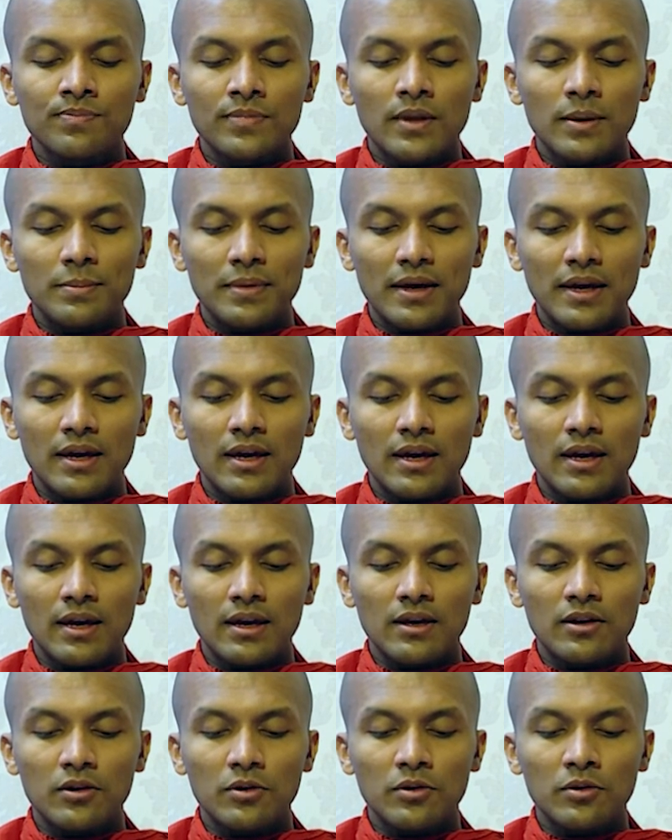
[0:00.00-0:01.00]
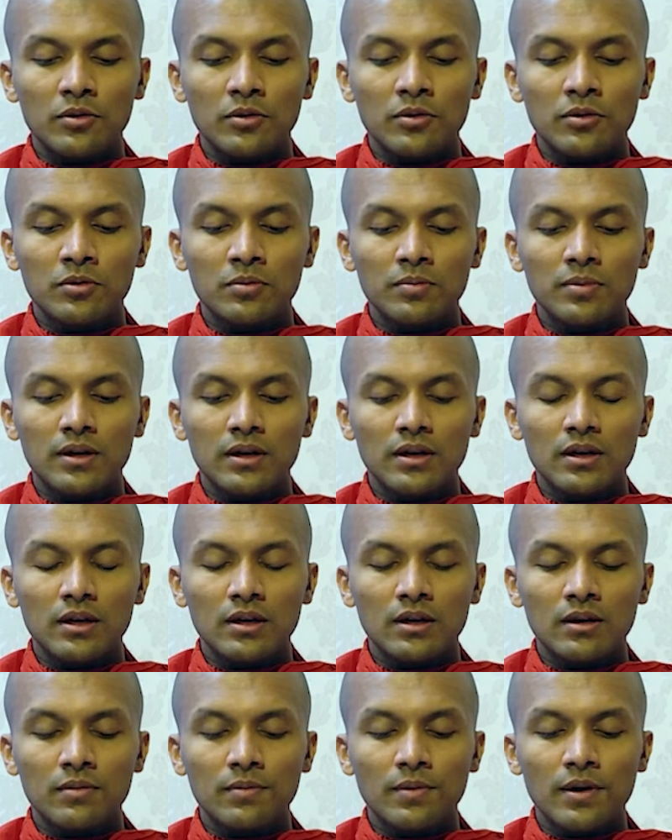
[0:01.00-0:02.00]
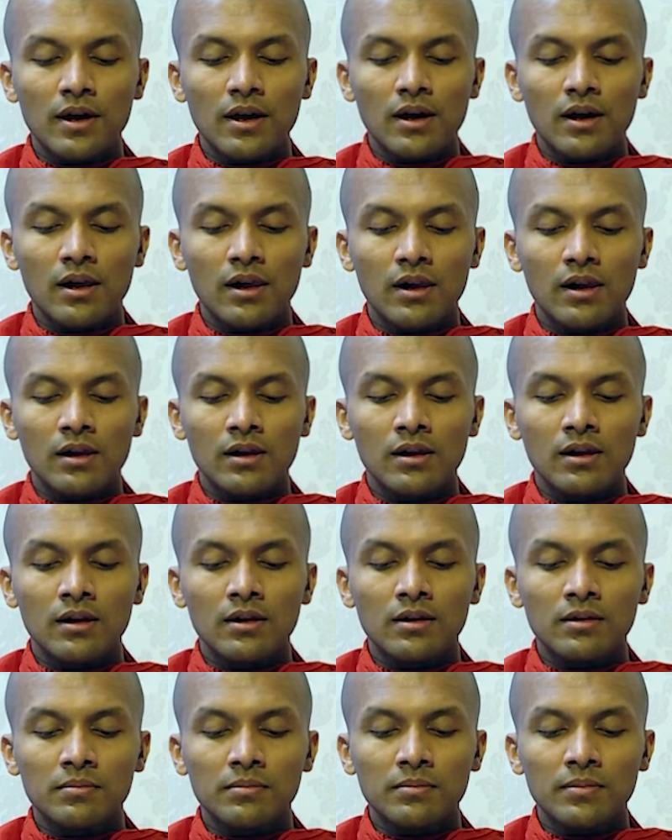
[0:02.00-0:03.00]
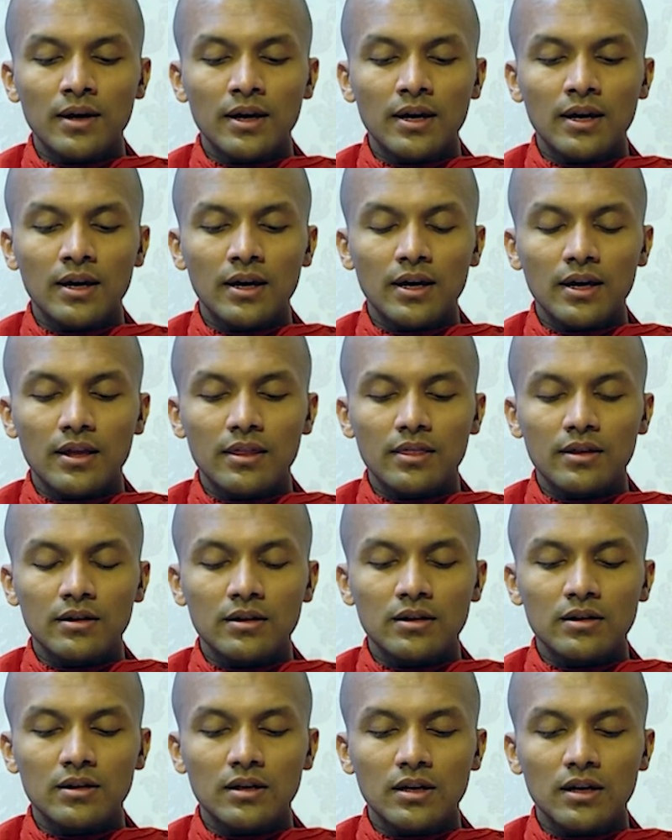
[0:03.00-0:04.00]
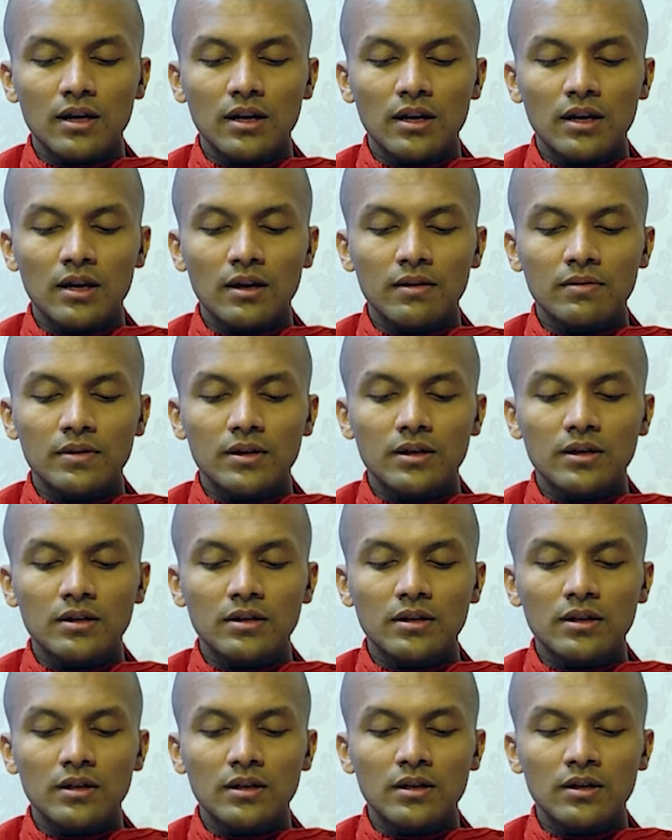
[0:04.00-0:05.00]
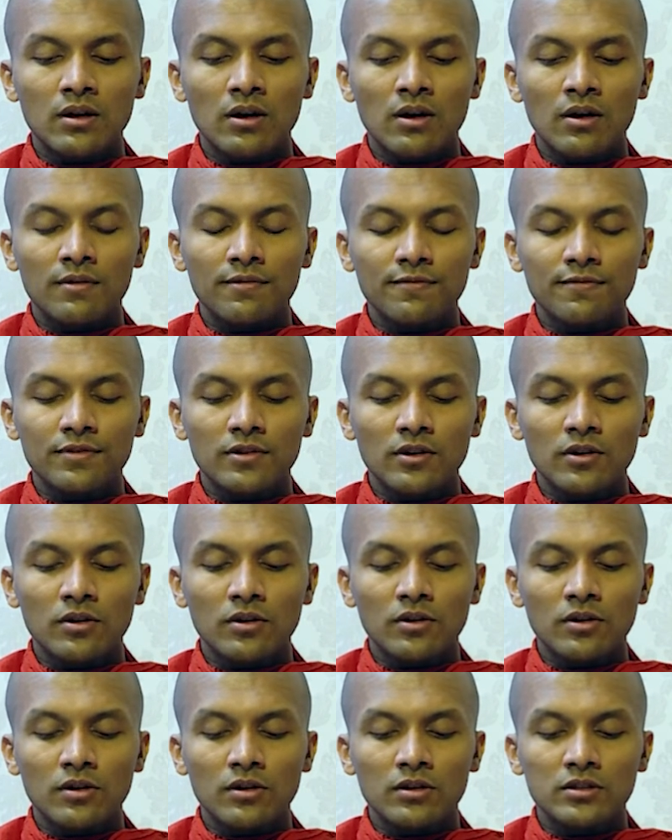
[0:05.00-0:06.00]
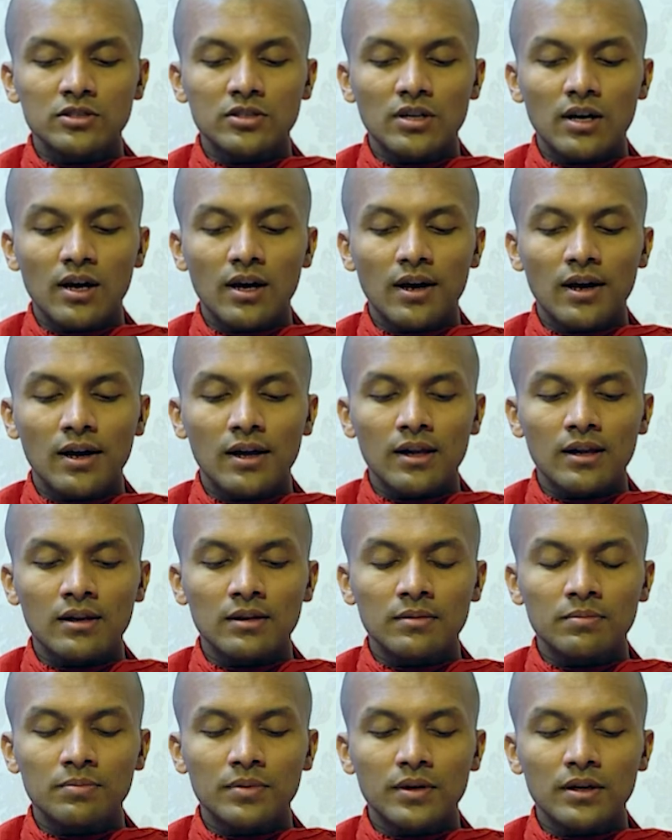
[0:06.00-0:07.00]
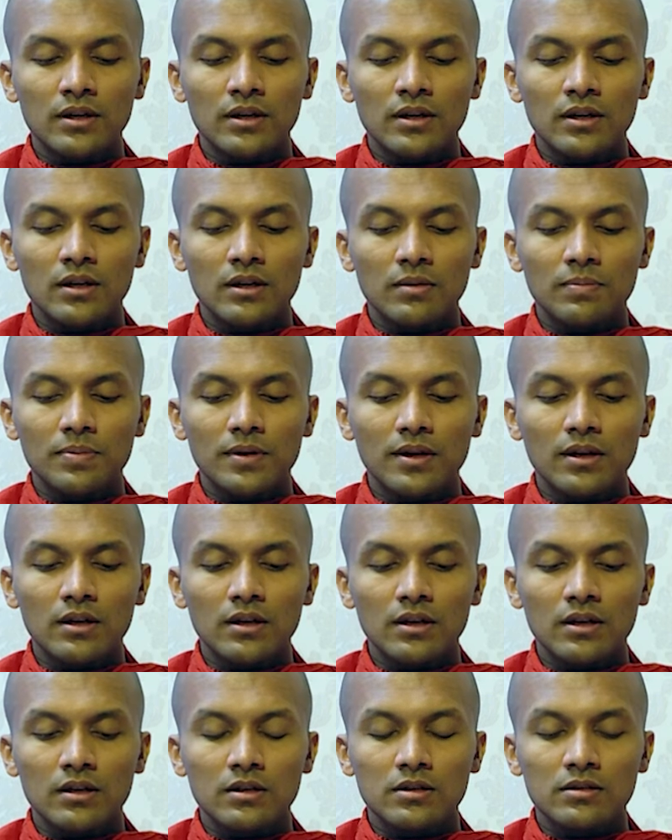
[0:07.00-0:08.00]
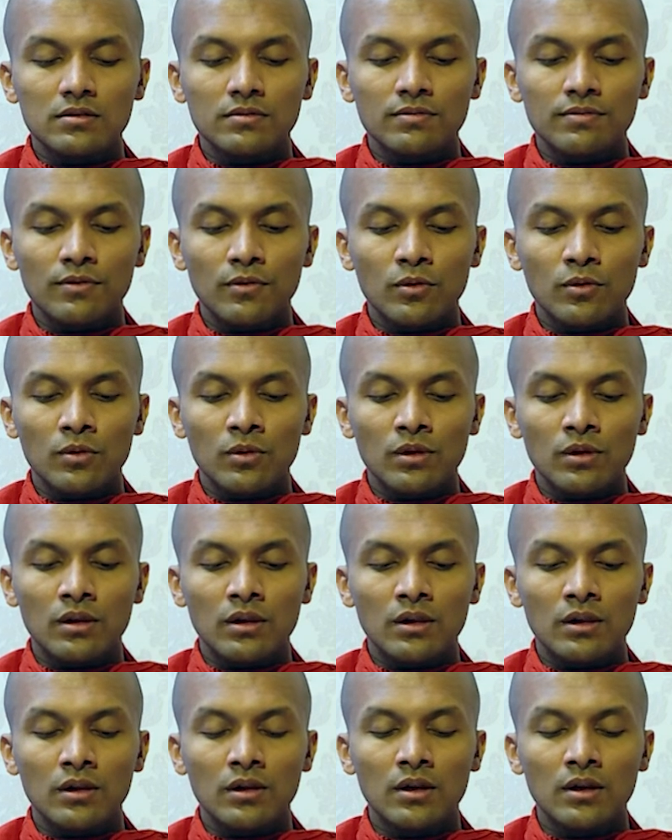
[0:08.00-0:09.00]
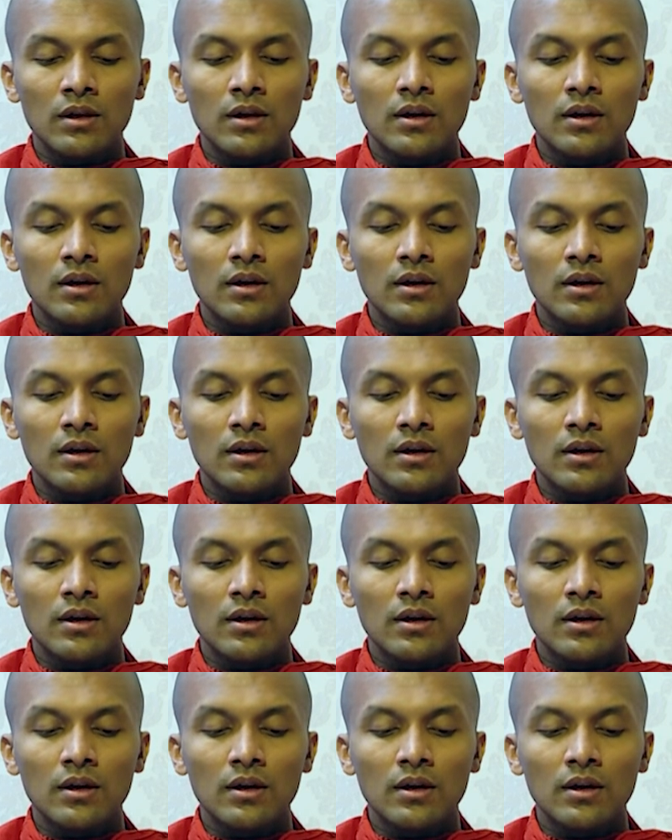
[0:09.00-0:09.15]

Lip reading: may you be well. May the delivery of your child be peaceful.